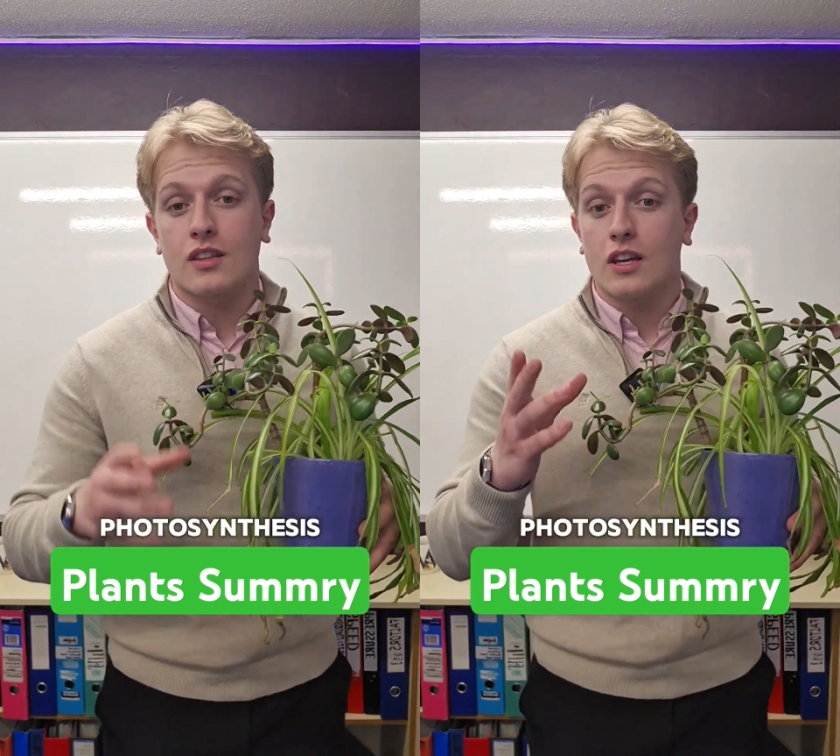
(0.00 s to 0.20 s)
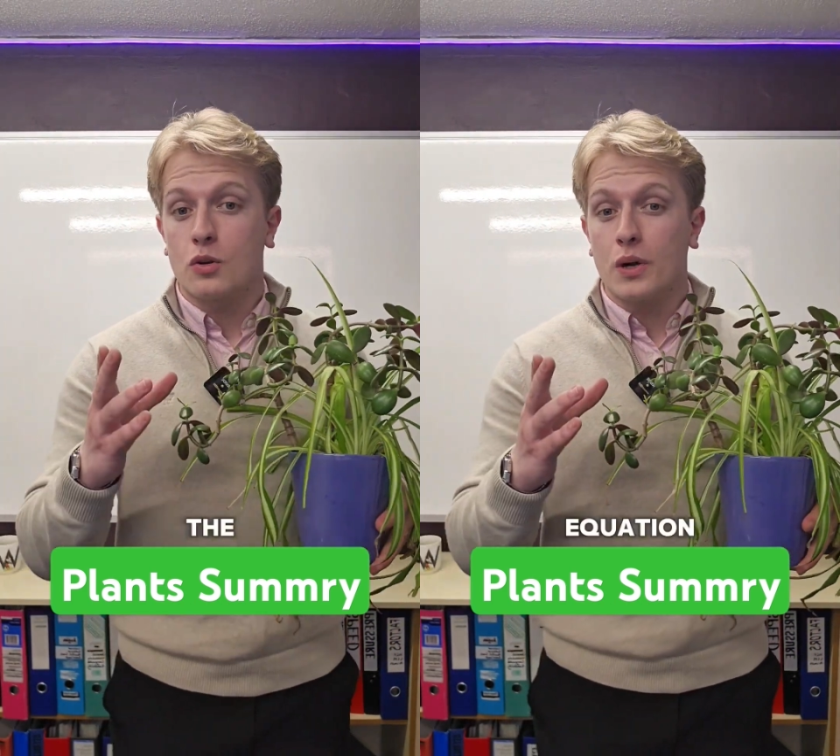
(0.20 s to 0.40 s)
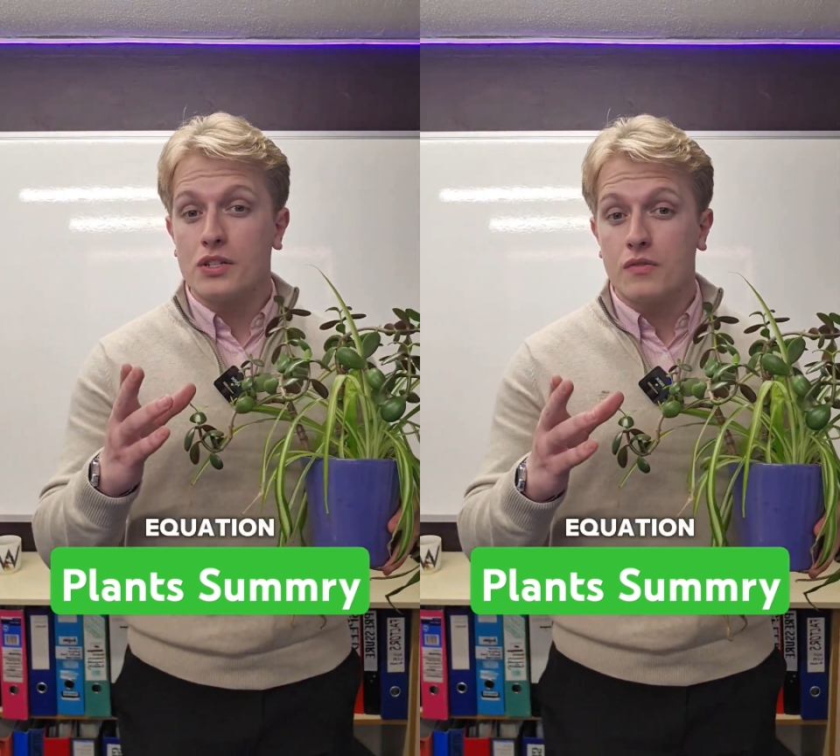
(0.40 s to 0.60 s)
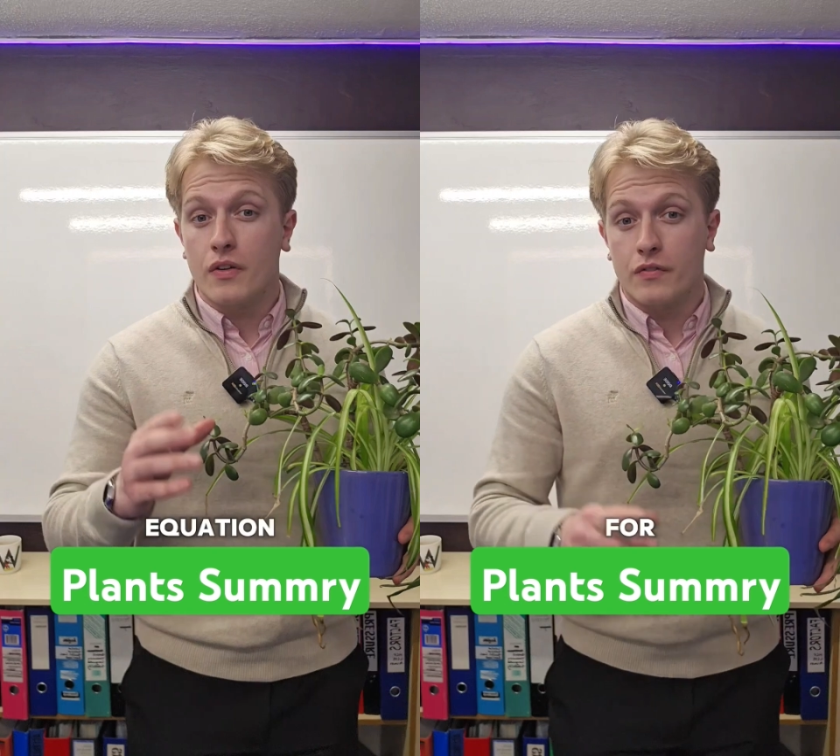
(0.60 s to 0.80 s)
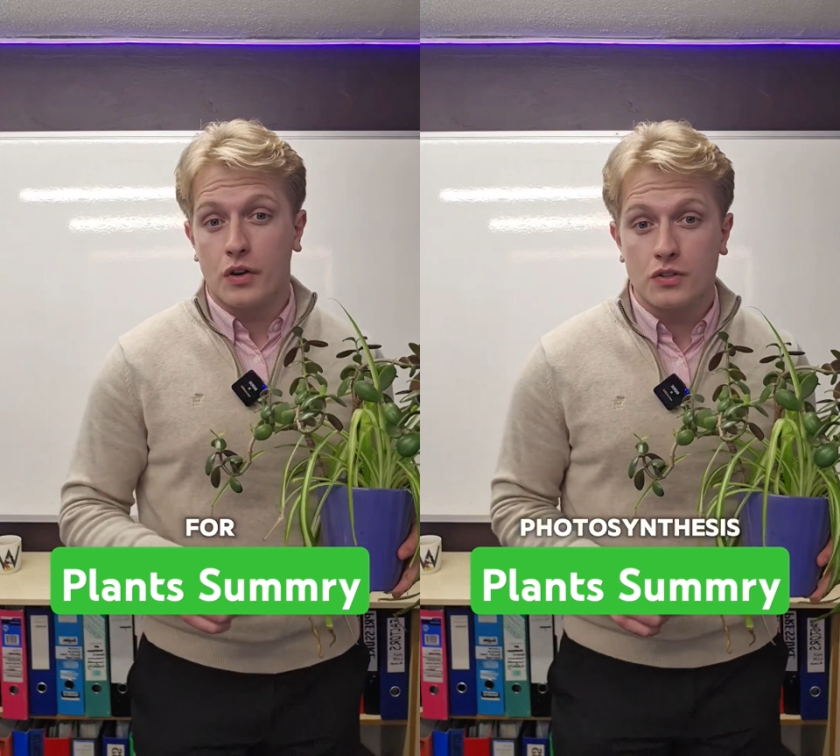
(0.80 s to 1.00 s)
The equation
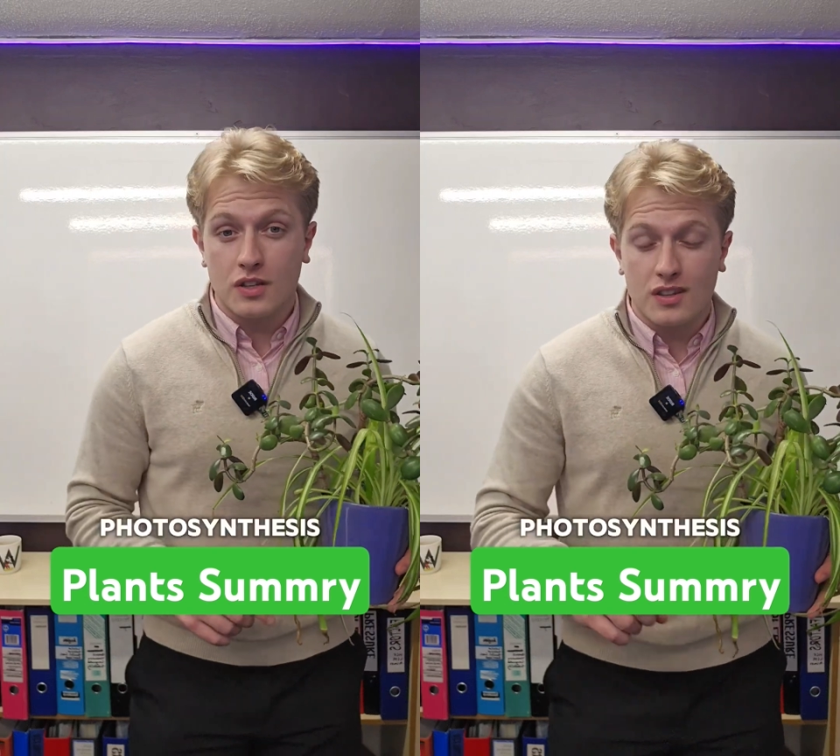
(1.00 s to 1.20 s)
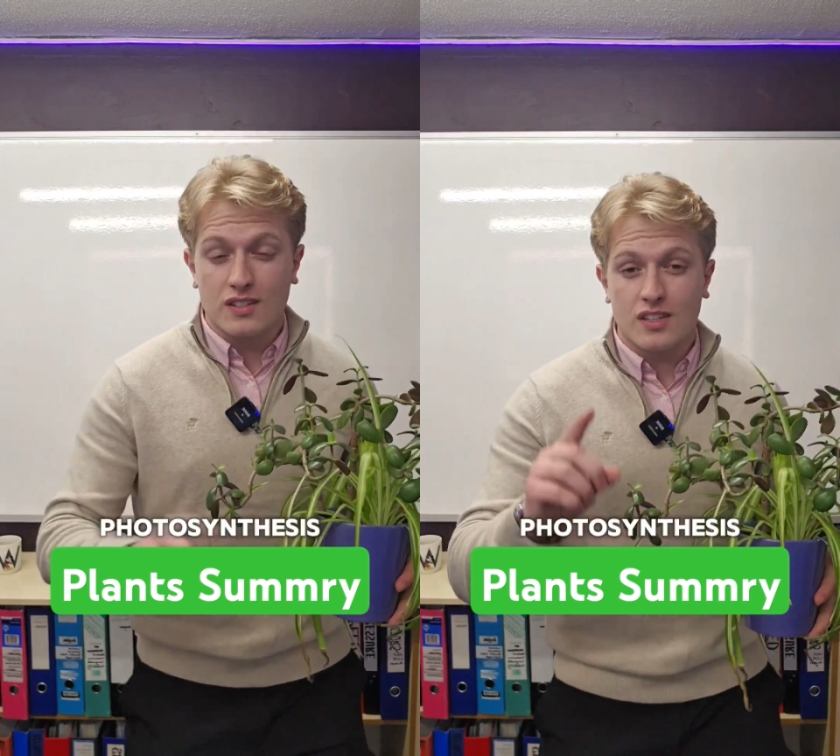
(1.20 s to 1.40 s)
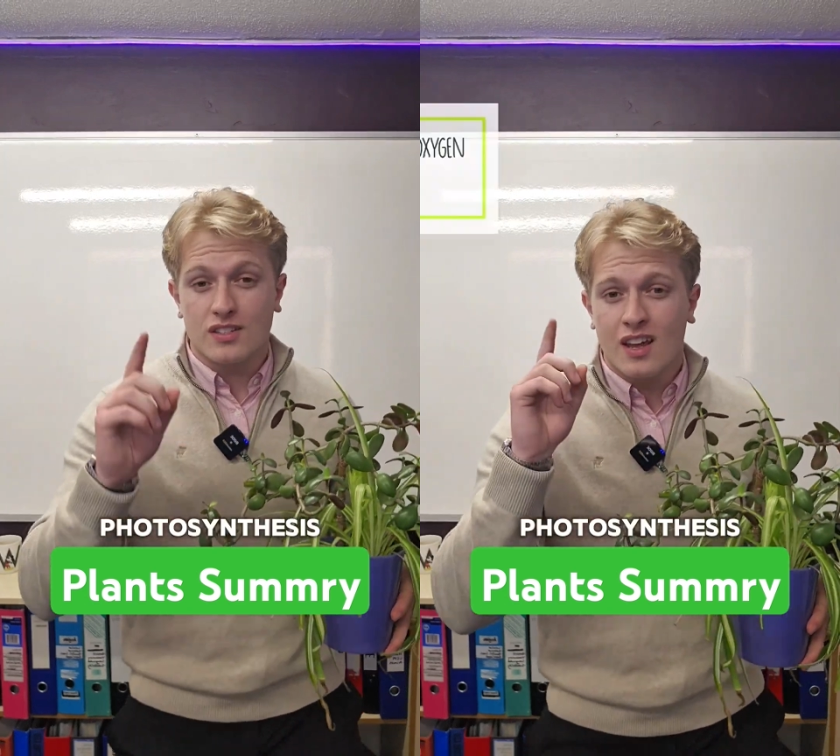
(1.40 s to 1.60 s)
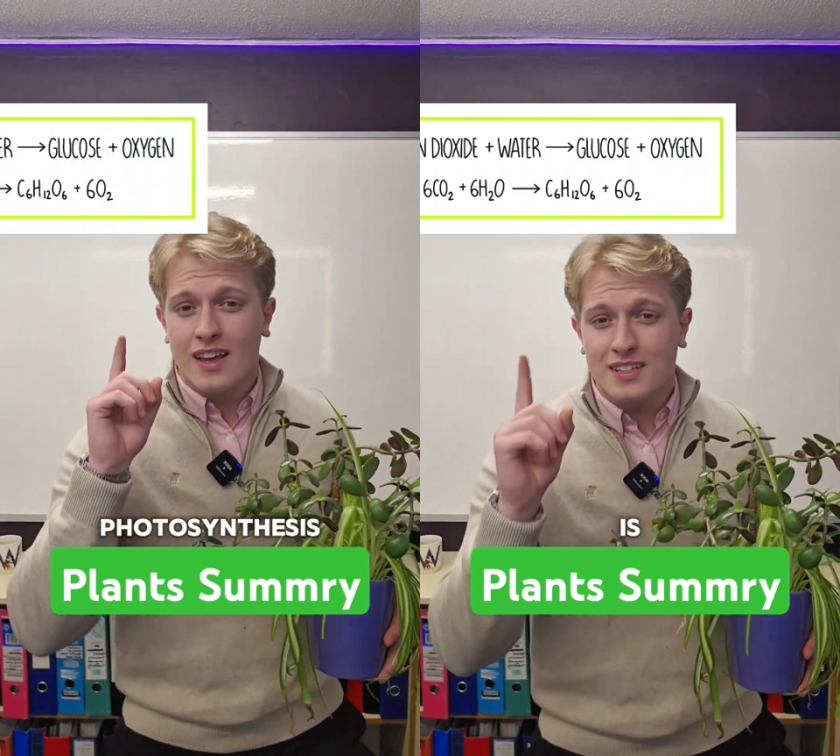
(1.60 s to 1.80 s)
for photosynthesis